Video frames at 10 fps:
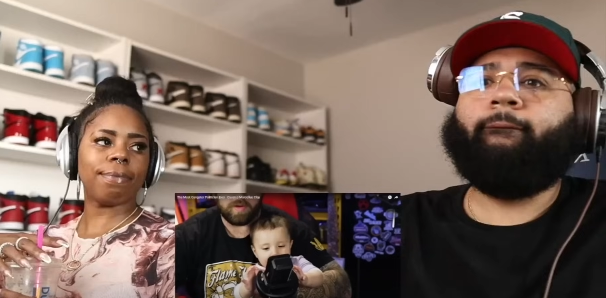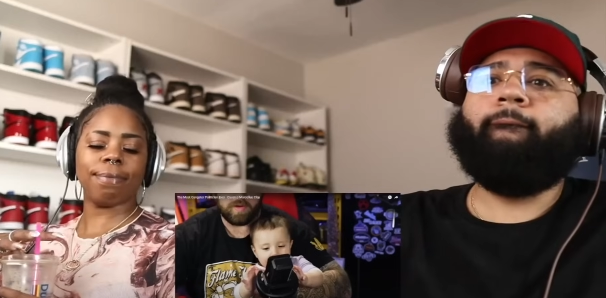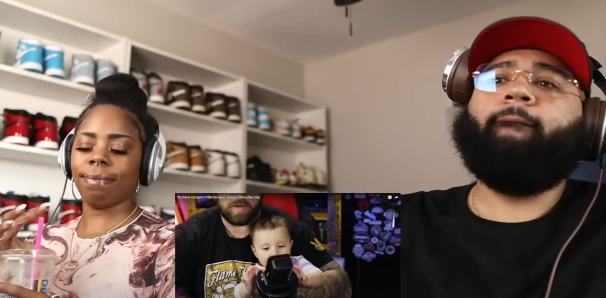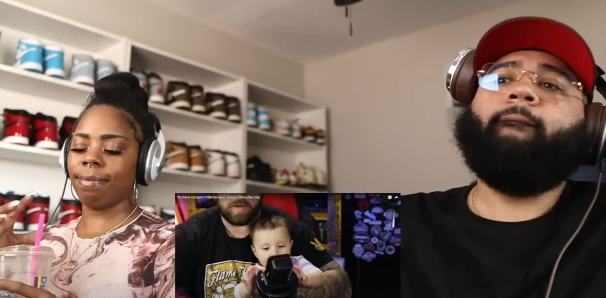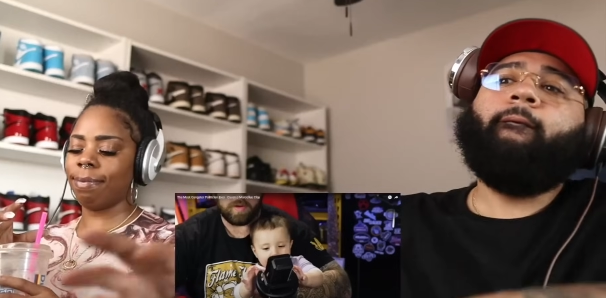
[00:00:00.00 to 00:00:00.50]

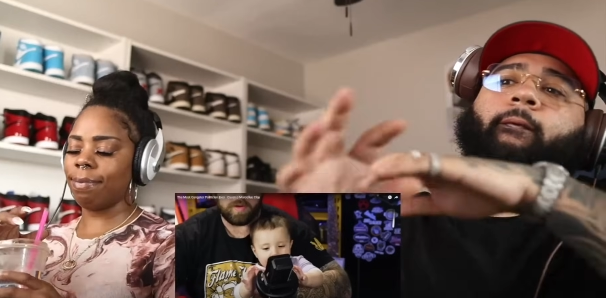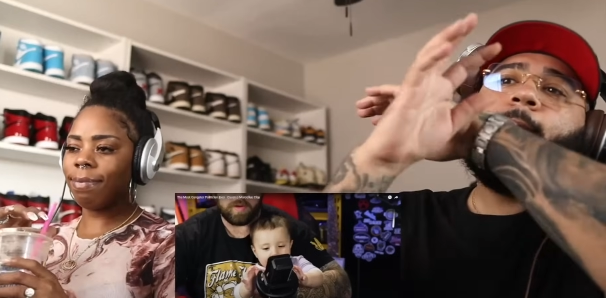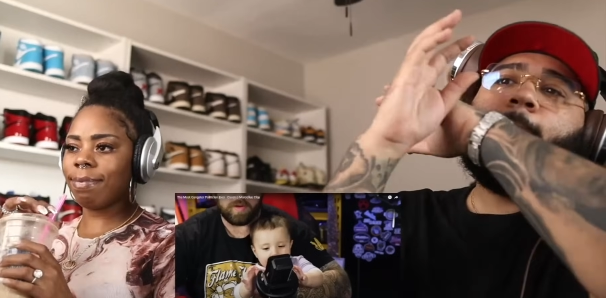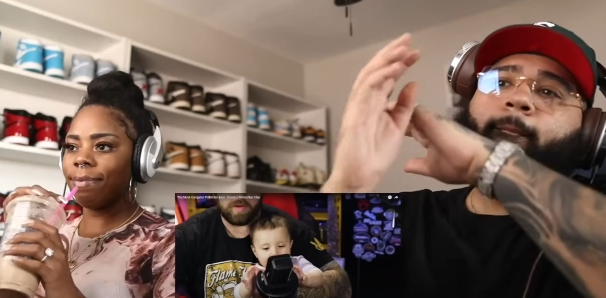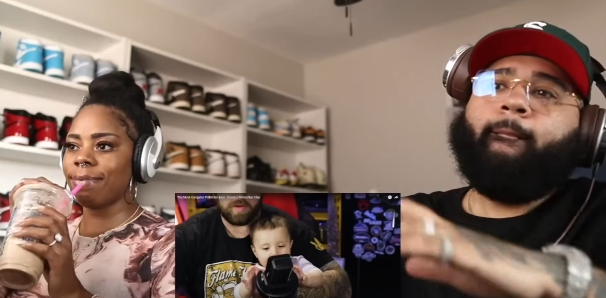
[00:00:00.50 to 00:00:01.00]

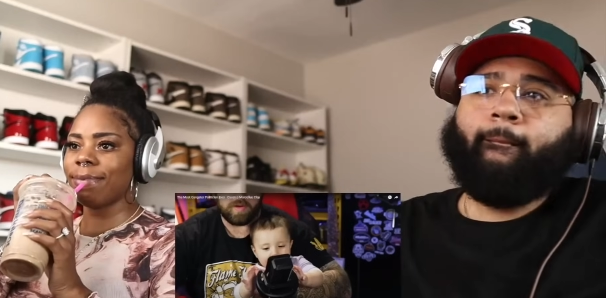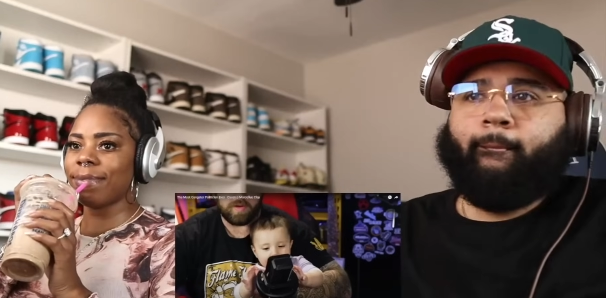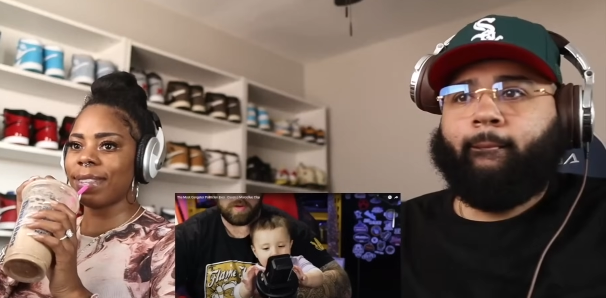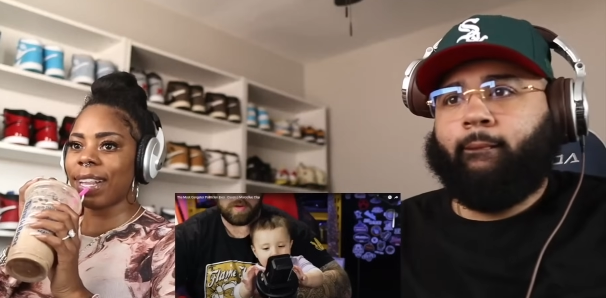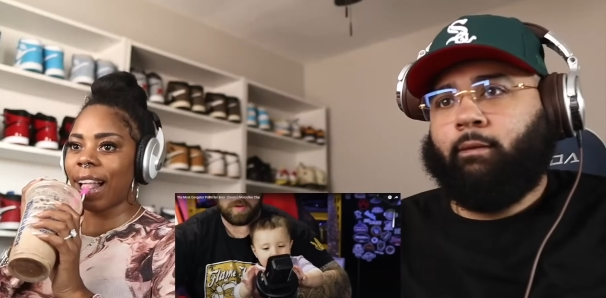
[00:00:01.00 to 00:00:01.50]

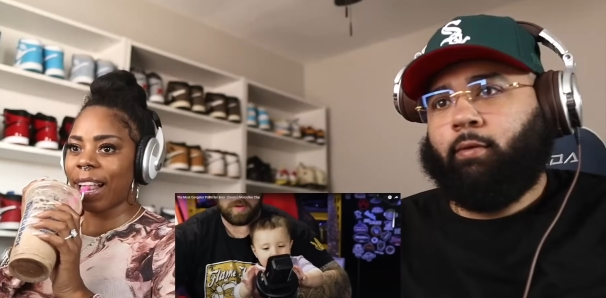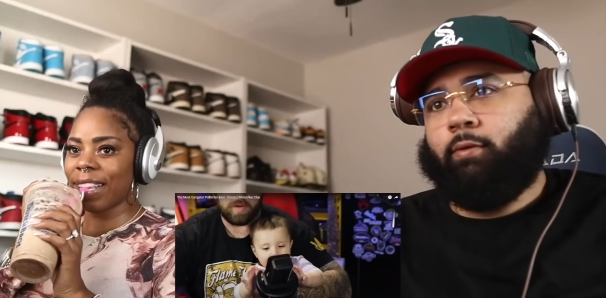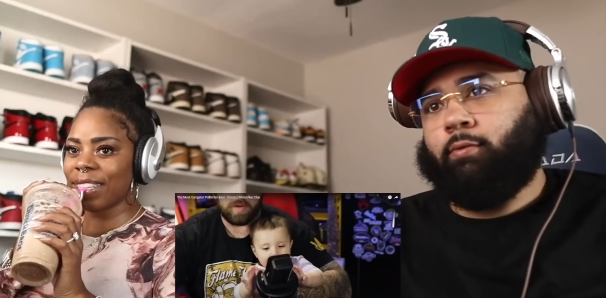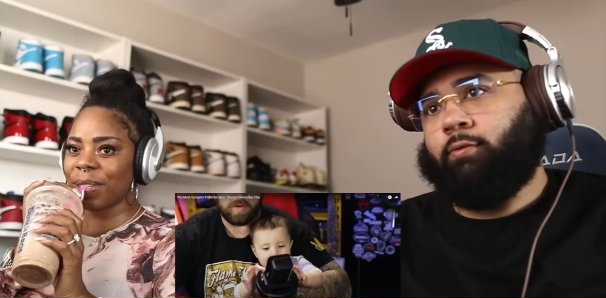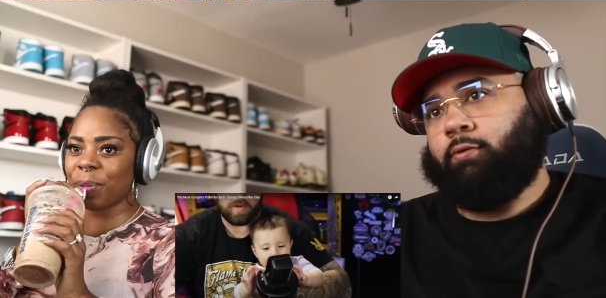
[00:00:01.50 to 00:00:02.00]

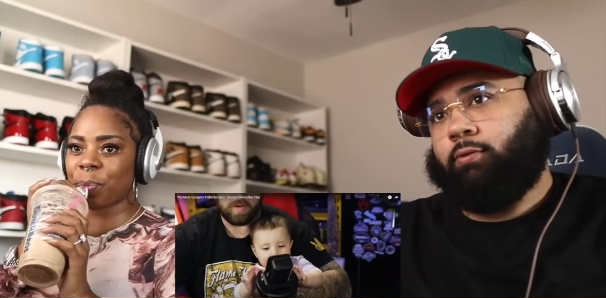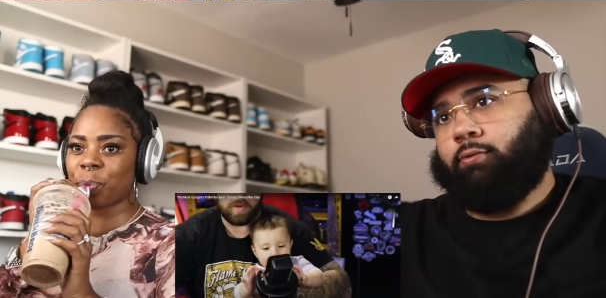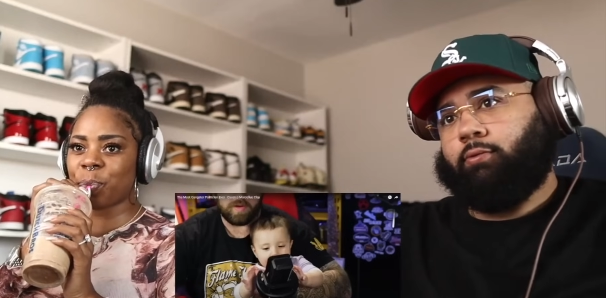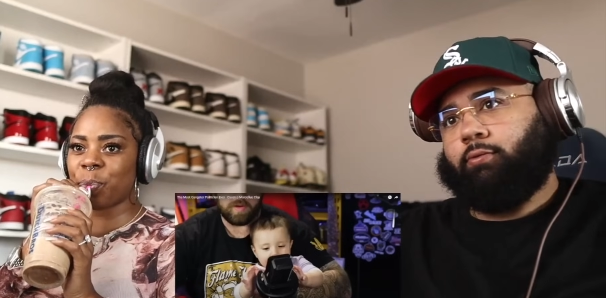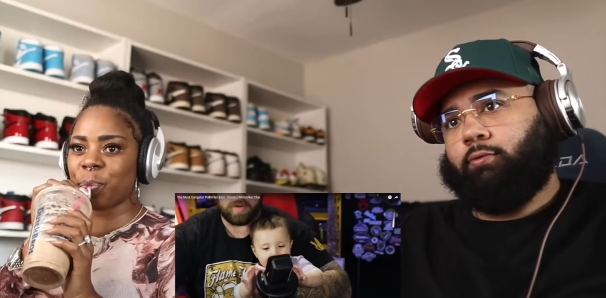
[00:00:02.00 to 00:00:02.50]

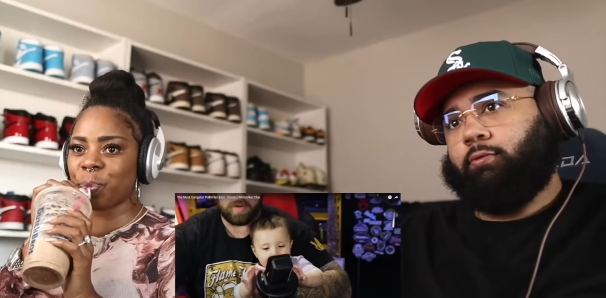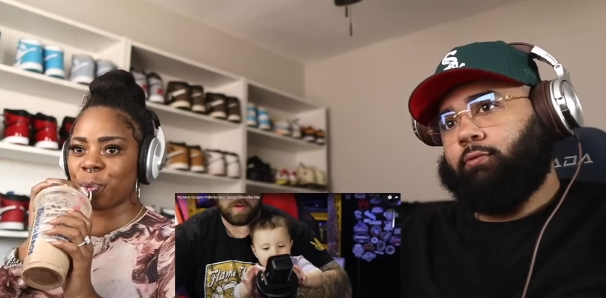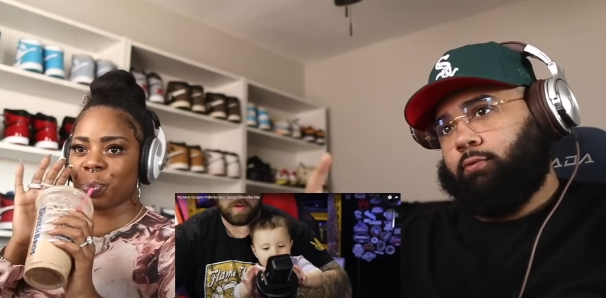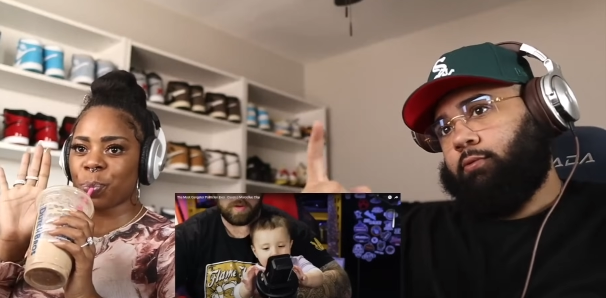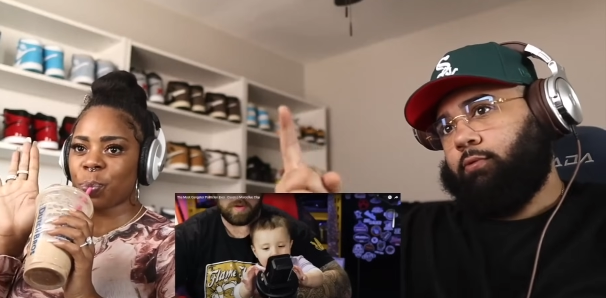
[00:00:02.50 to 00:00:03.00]

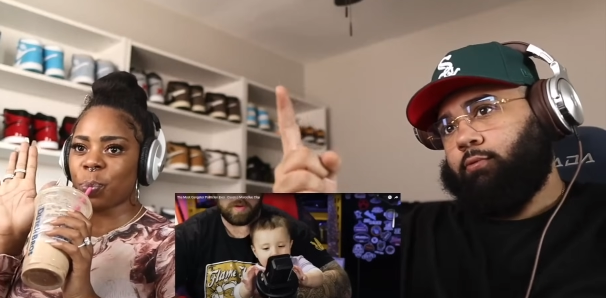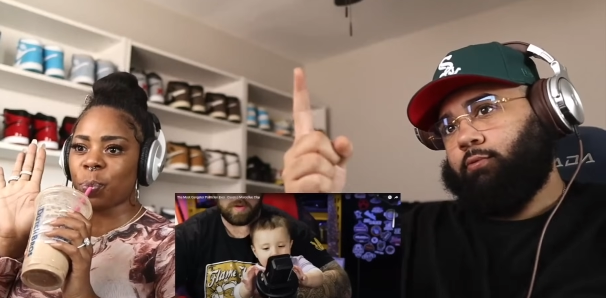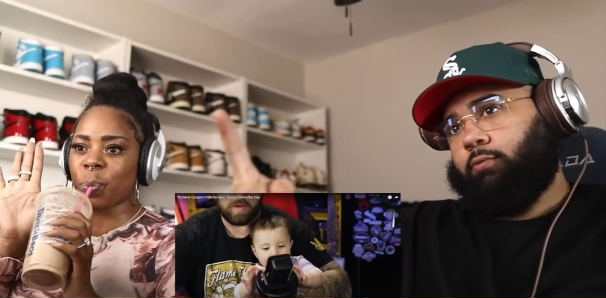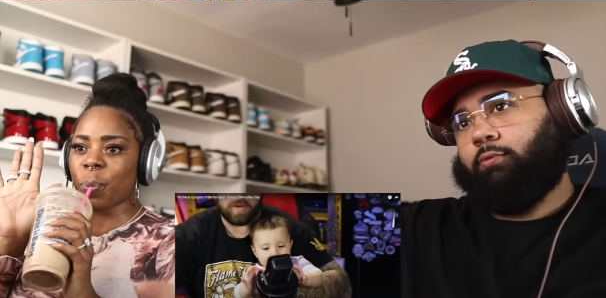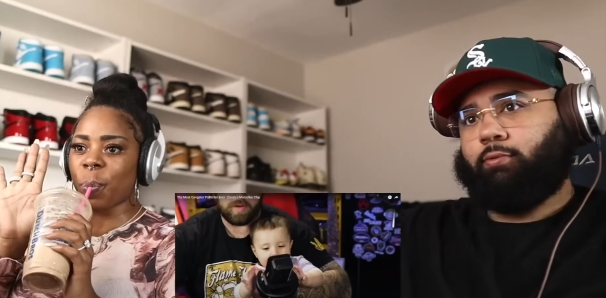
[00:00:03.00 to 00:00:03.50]

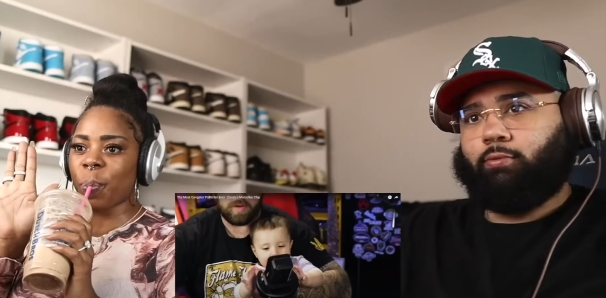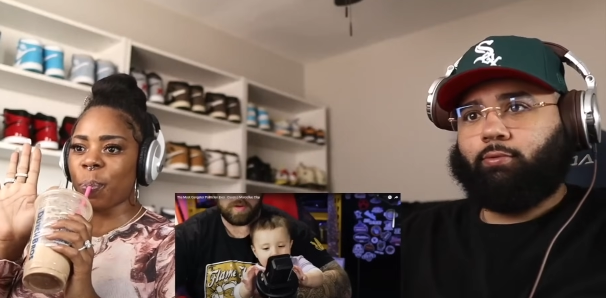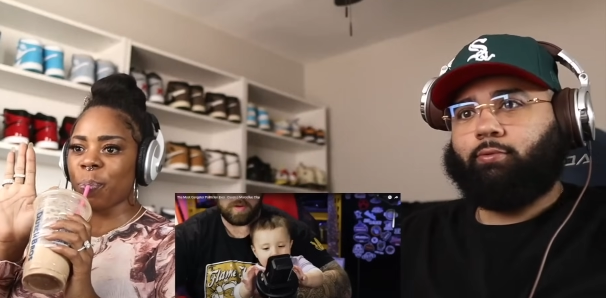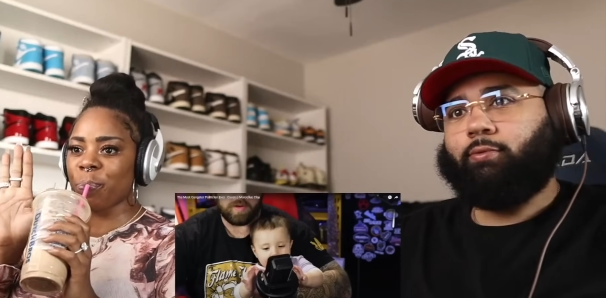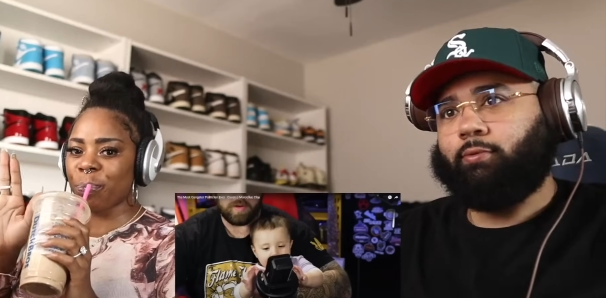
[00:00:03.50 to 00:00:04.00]

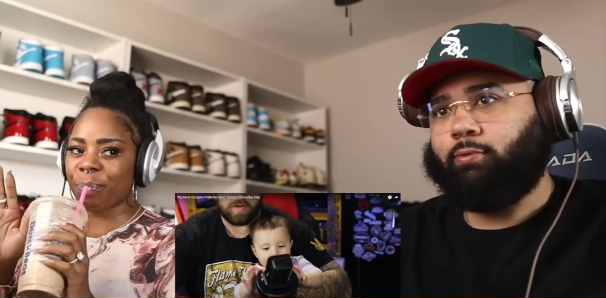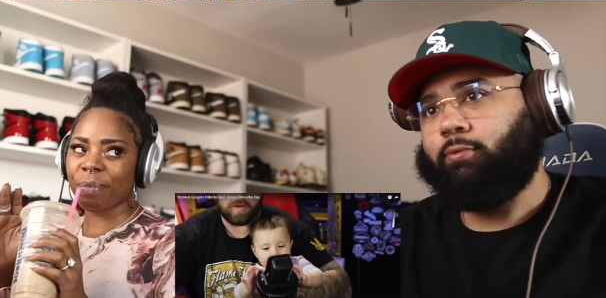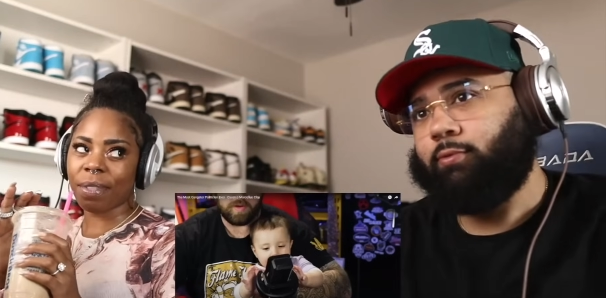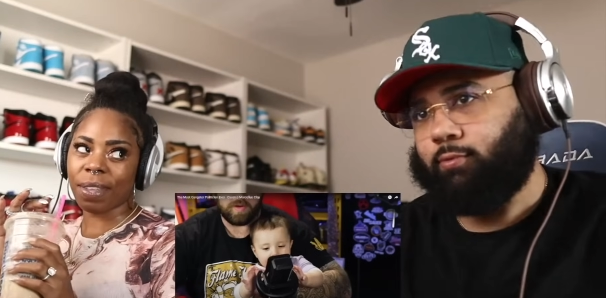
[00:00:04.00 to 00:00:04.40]
(silence)